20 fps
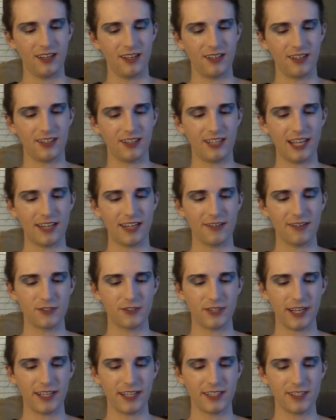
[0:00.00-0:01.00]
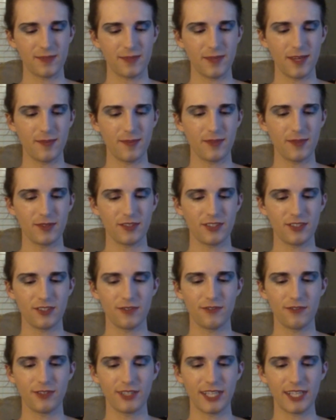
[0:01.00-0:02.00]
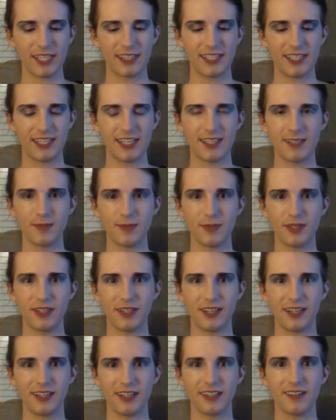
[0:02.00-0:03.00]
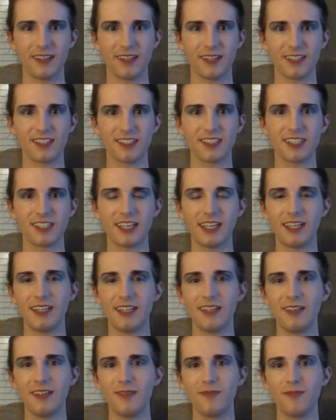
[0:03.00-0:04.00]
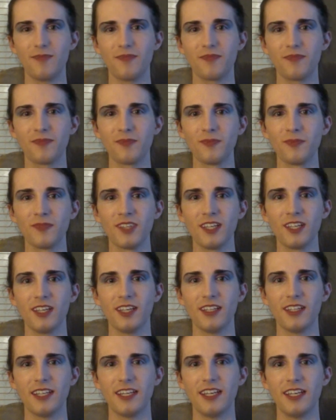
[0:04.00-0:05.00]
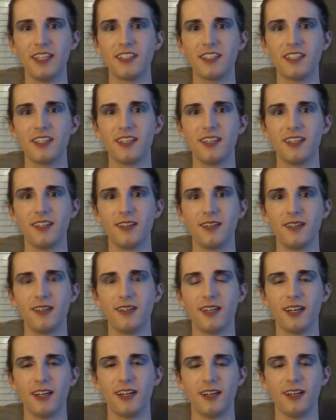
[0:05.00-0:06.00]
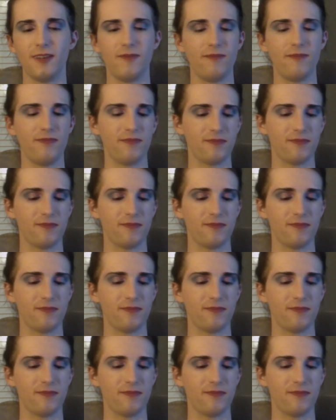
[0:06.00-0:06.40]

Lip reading: lot of trans people do feel like they need to put on a thick skin. They need to